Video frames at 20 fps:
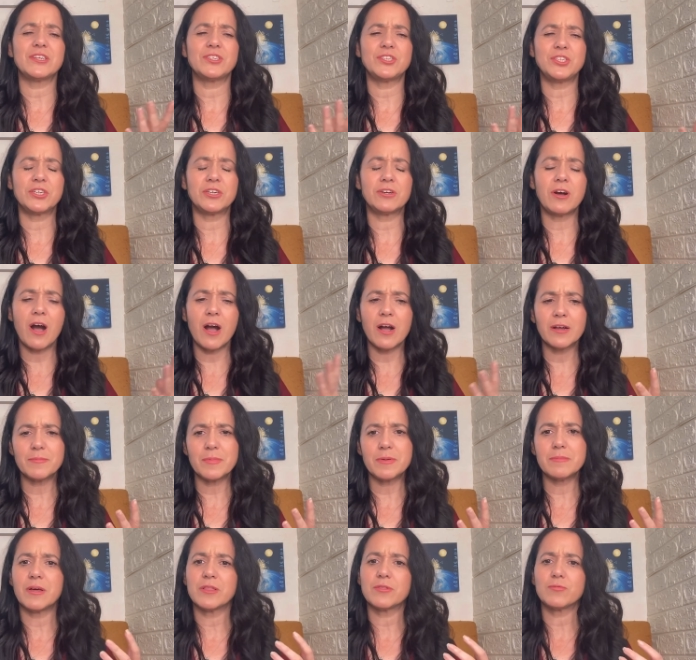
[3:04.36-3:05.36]
and she hugged
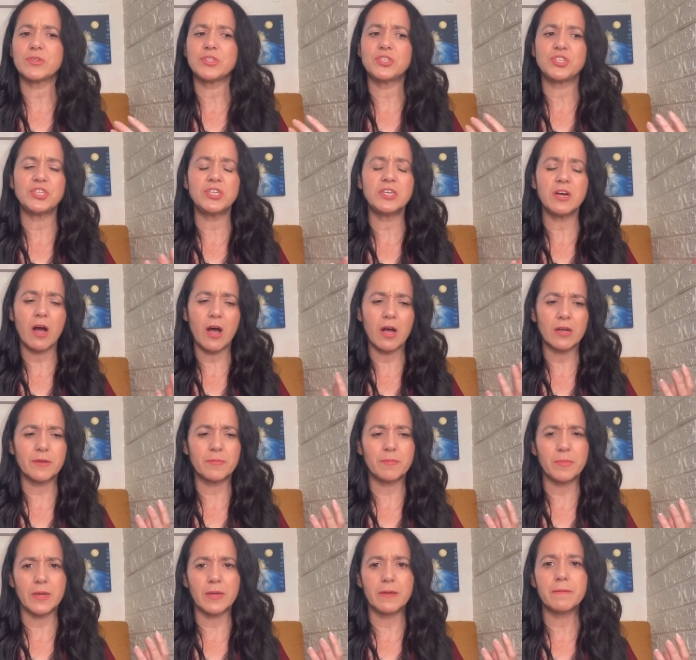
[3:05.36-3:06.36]
me, but when she
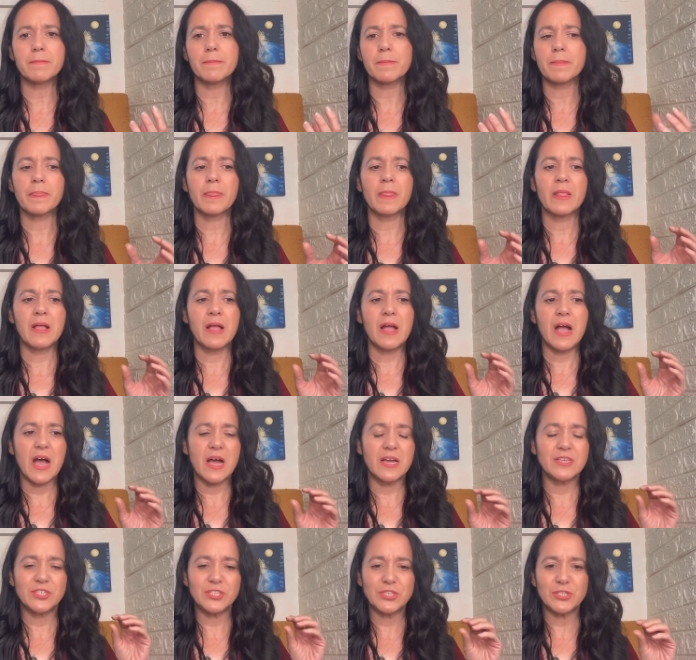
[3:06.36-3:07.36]
hugged me,
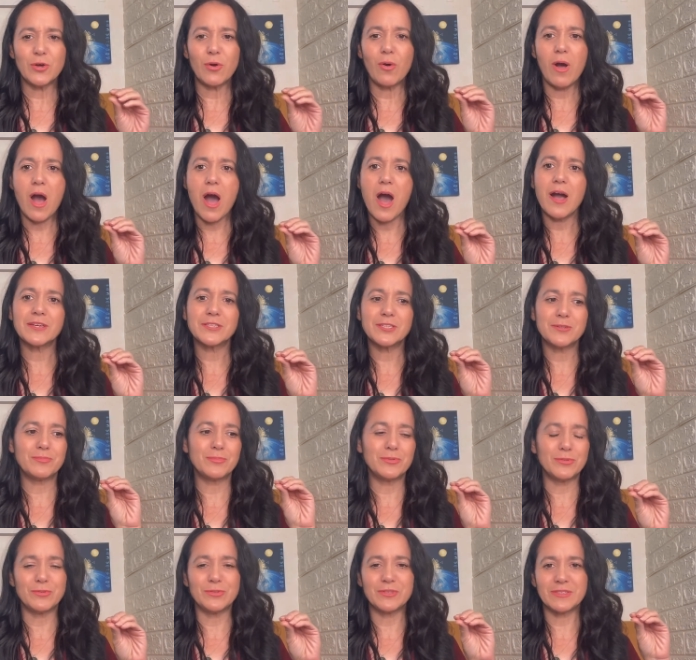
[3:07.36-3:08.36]
I saw
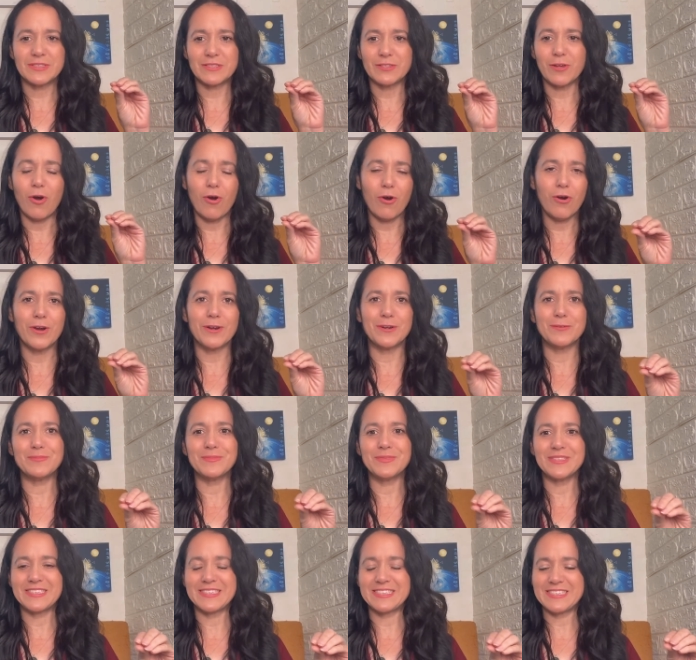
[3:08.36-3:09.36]
octopus
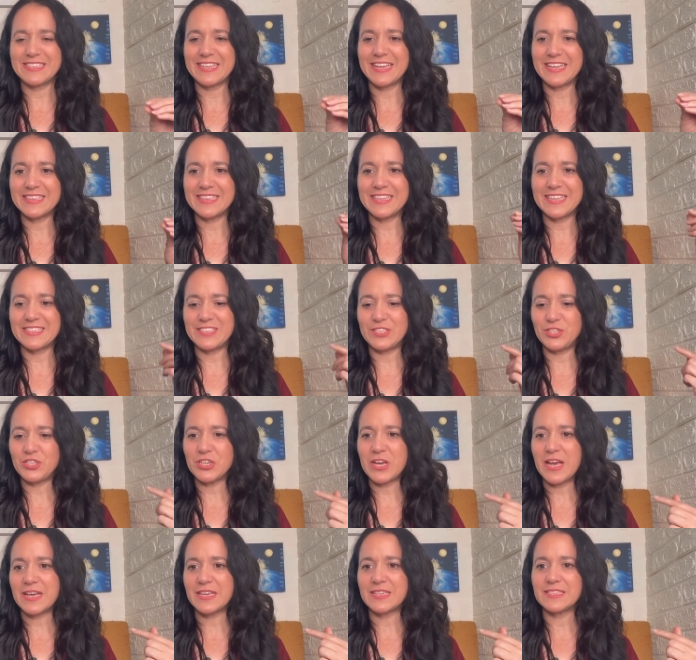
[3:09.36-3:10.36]
arms that
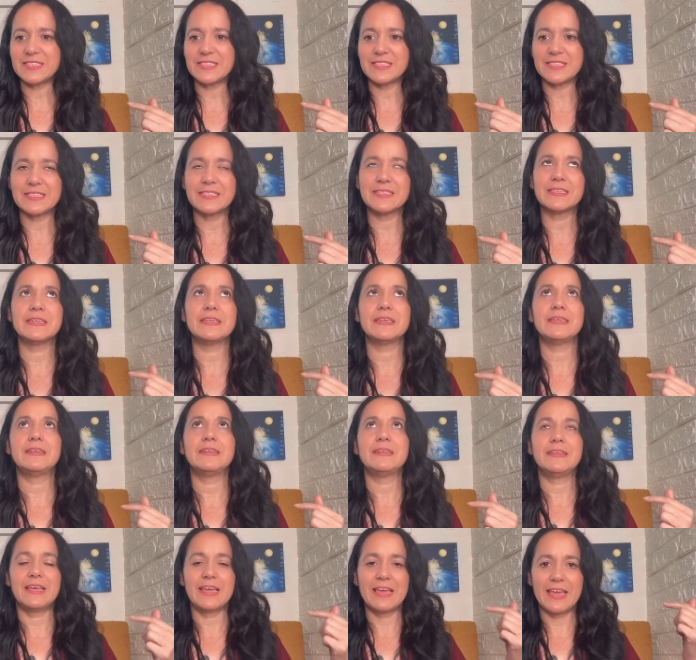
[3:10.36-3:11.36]
just
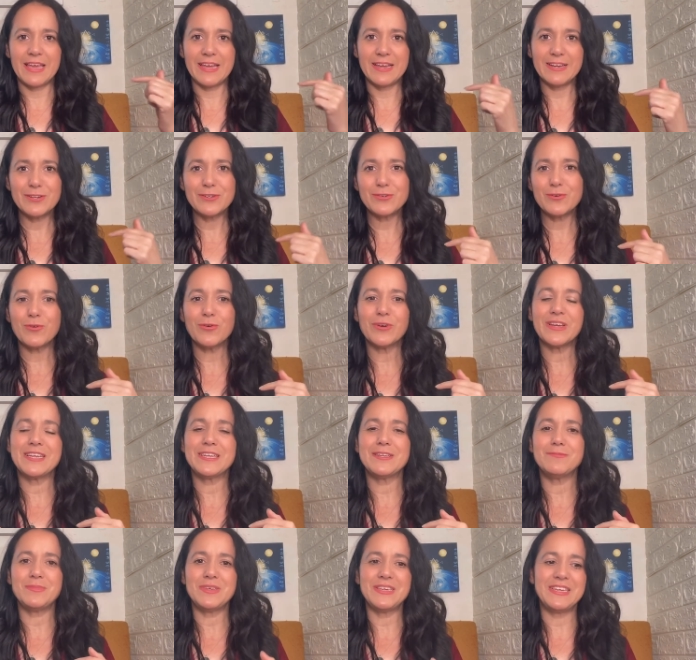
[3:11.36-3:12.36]
anchor
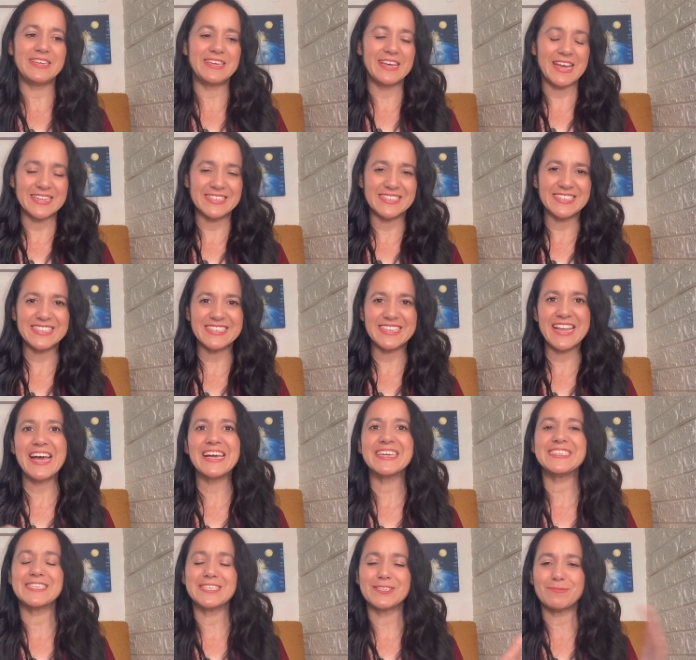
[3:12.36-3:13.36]
in me and
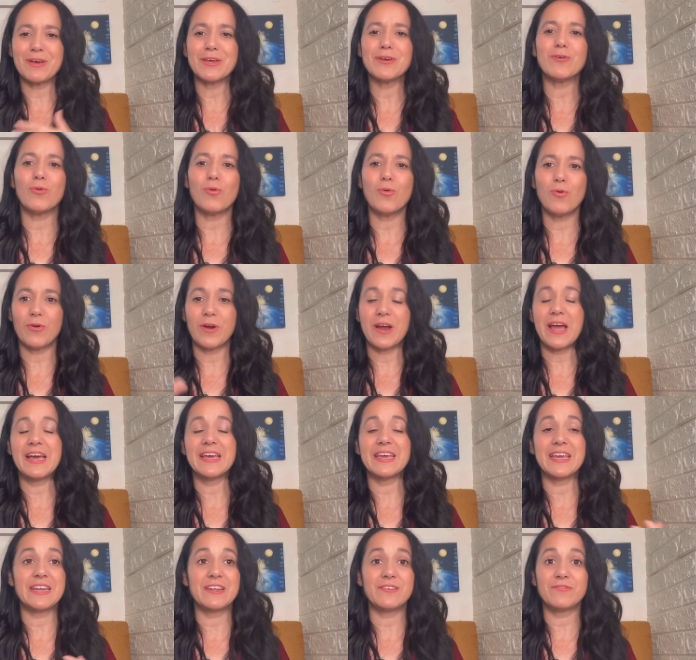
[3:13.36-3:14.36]
slashes my aura
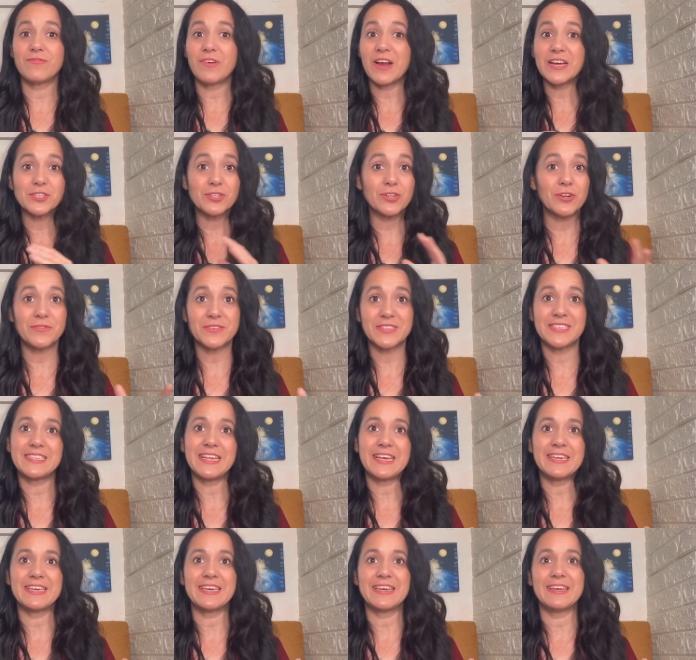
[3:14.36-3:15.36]
in a fraction of a
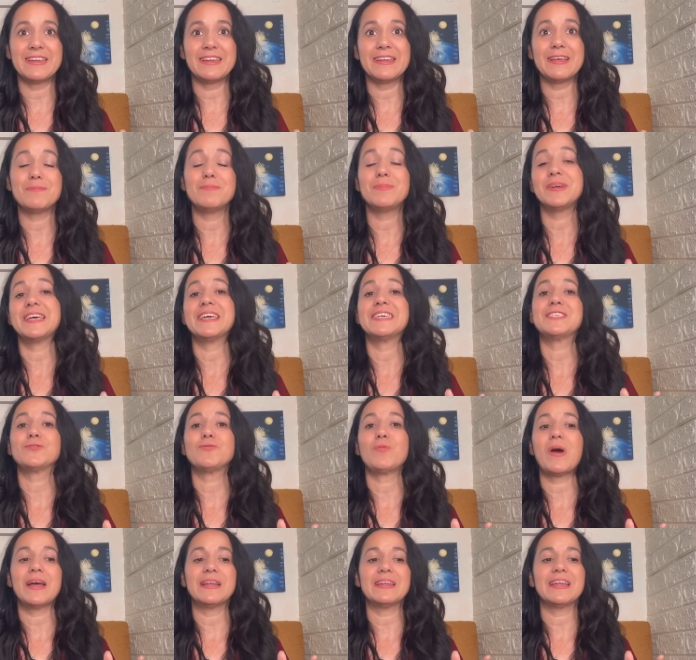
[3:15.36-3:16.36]
second. But guess
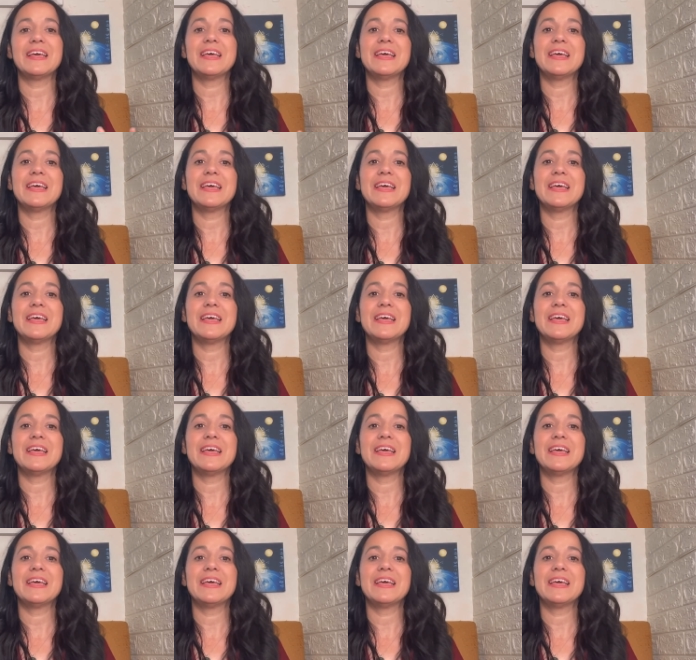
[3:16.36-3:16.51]
what?